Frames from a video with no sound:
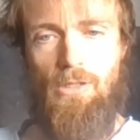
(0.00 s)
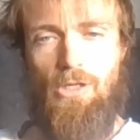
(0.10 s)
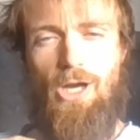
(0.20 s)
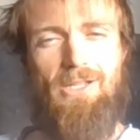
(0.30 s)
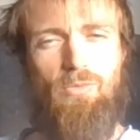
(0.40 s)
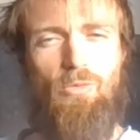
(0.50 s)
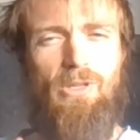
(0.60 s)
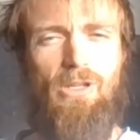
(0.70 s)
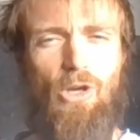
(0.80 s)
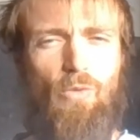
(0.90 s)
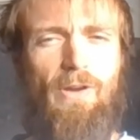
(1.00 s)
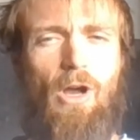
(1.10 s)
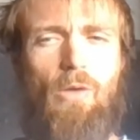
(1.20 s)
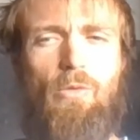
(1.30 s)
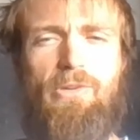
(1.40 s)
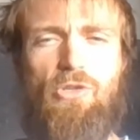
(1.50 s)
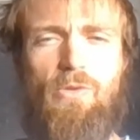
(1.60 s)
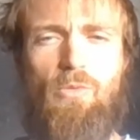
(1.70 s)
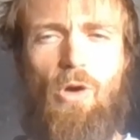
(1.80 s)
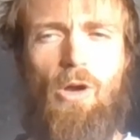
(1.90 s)
guys, will be the clothing. I will be
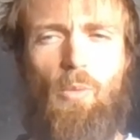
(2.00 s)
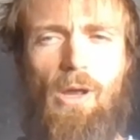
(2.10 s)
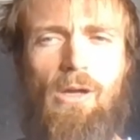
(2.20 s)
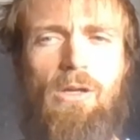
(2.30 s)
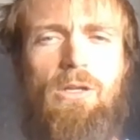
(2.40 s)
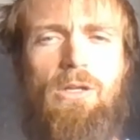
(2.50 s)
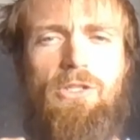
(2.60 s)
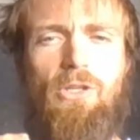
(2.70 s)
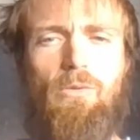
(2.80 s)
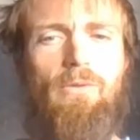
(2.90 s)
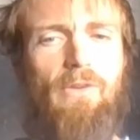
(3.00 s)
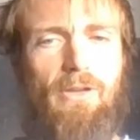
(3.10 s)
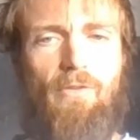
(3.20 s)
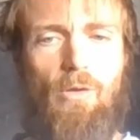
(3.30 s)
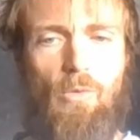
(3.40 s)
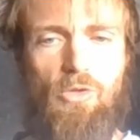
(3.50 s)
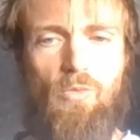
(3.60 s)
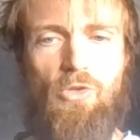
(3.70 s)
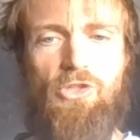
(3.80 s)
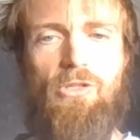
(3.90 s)
showing you what I wear. So thank you very much
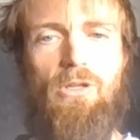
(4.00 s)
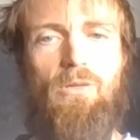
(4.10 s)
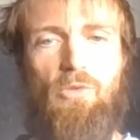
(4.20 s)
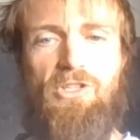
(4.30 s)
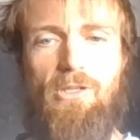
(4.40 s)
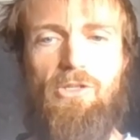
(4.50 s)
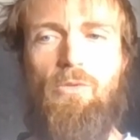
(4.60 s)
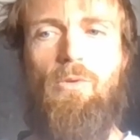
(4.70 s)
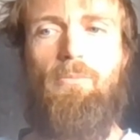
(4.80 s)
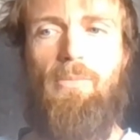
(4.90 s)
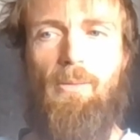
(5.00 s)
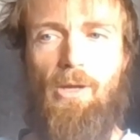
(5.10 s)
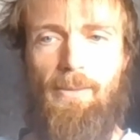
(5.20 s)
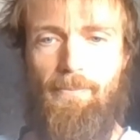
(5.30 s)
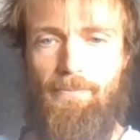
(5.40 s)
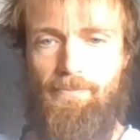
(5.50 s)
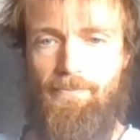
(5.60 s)
for watching, and we'll see you soon. Bye bye.